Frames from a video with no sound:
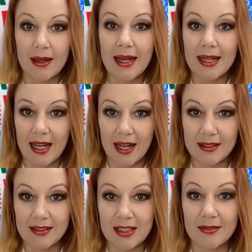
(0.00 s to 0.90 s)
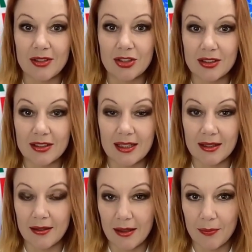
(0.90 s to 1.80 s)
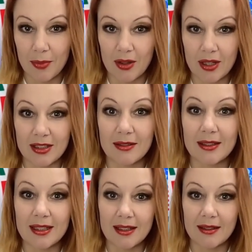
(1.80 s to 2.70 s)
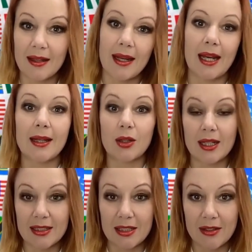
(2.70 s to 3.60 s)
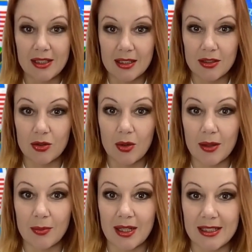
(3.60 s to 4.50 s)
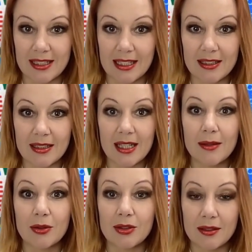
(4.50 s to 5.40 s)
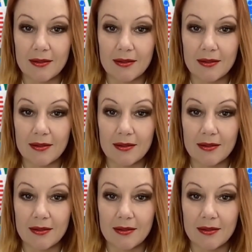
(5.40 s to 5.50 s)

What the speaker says: enhancing efficiency, productivity, and connectivity to unprecedented levels.